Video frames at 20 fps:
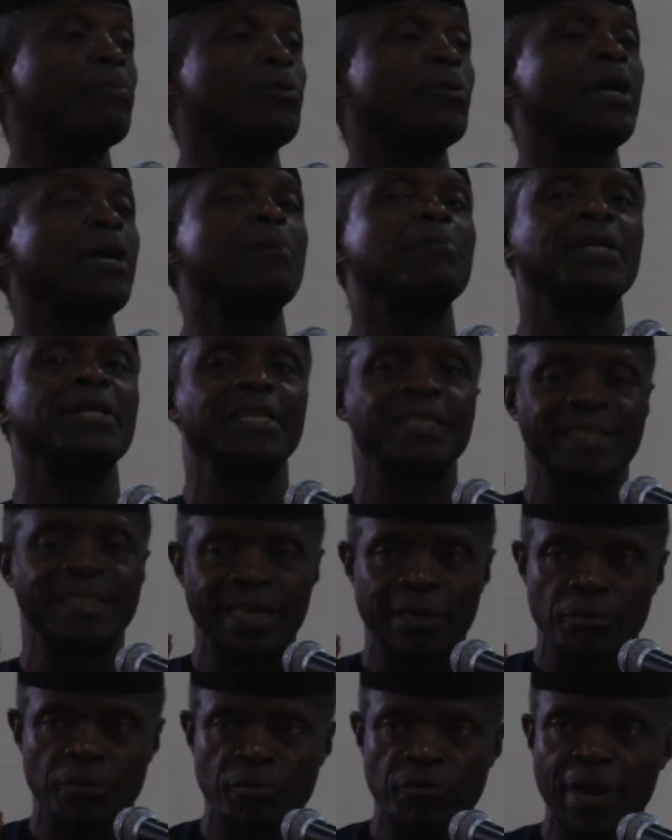program is
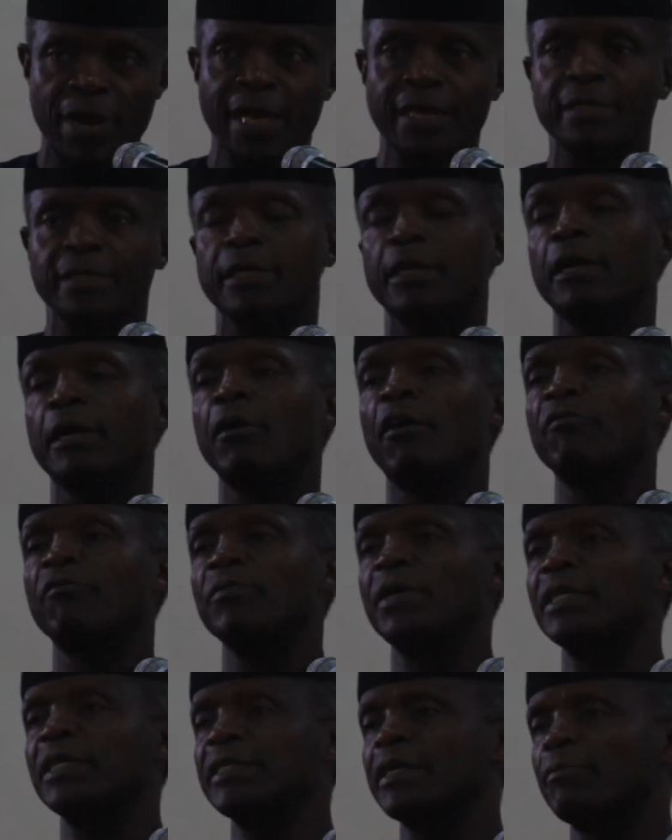direct
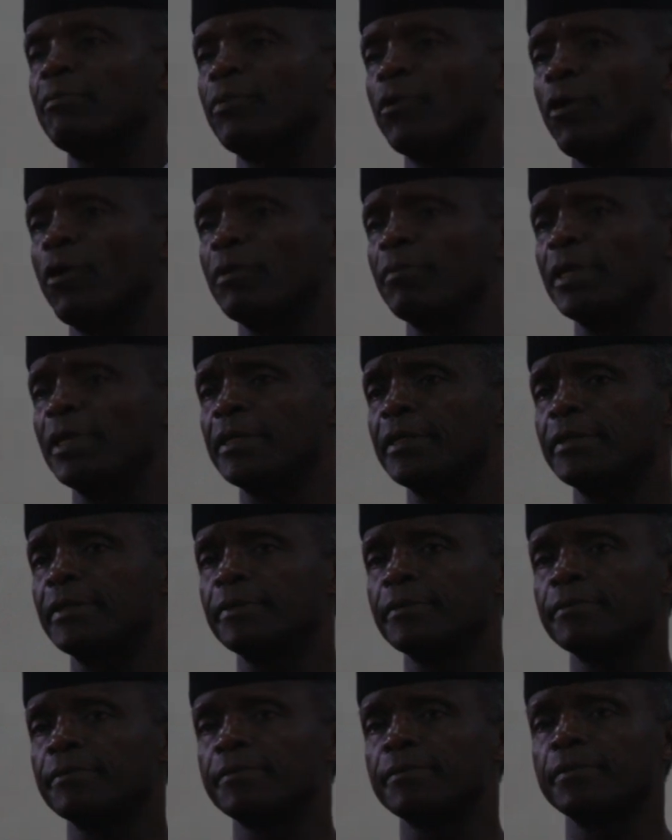government employment,
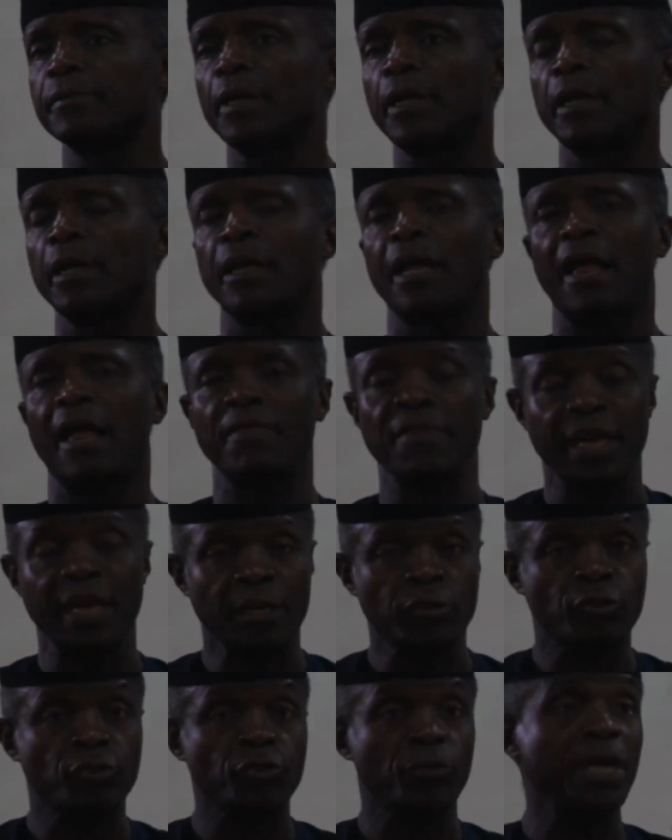and they
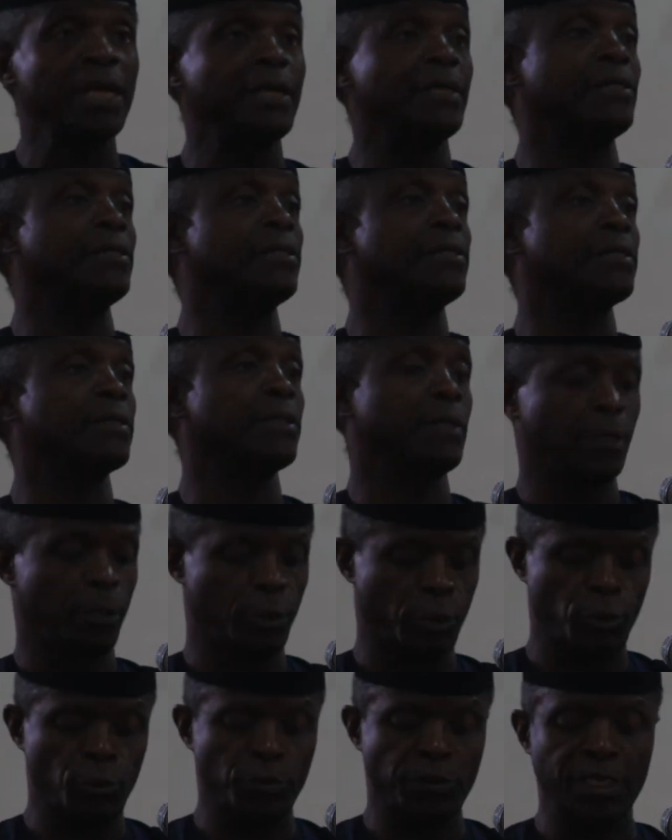are trained
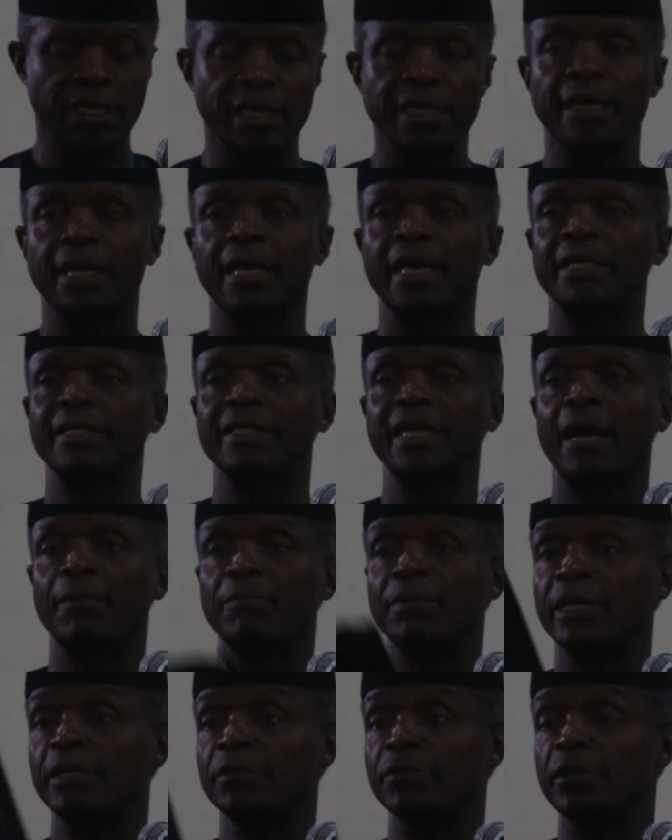using a
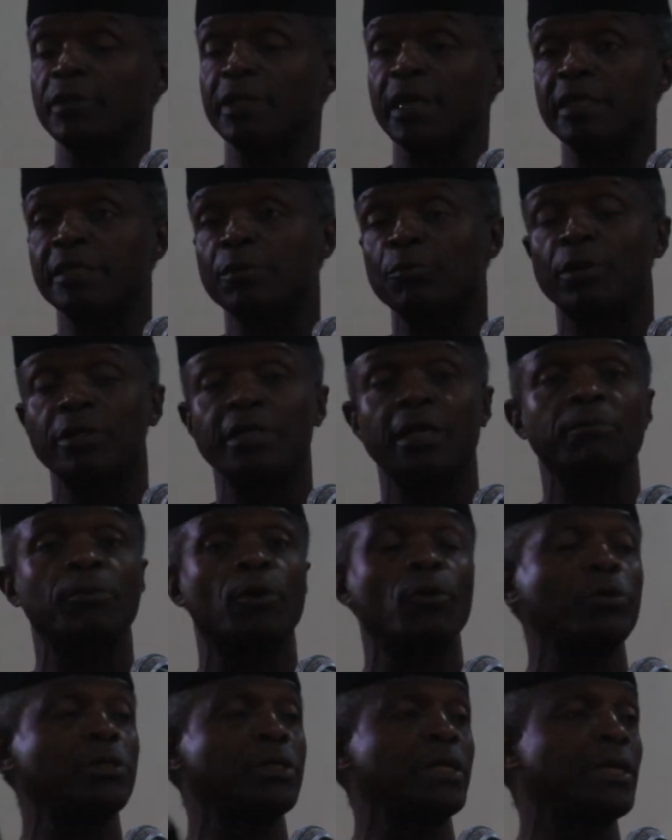tablet such as the one I'm
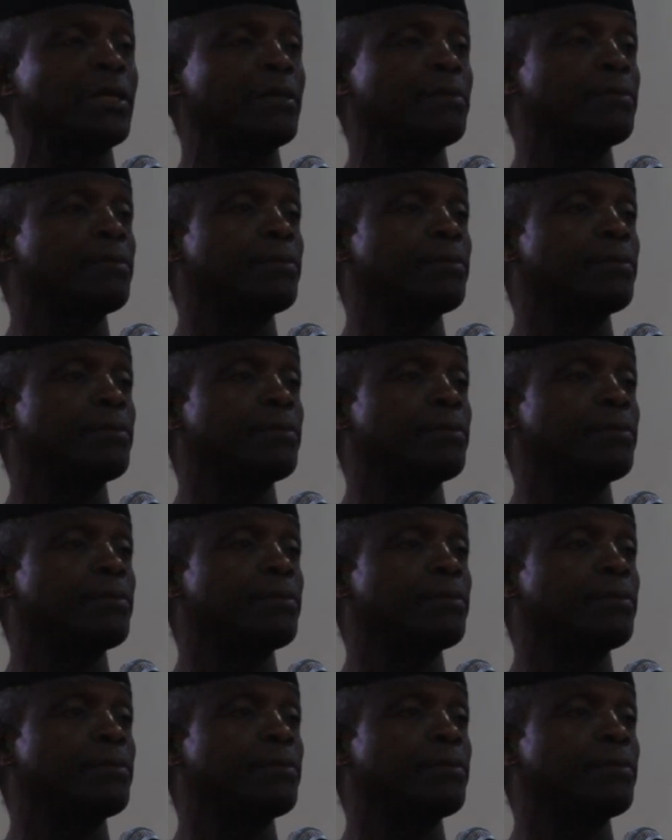holding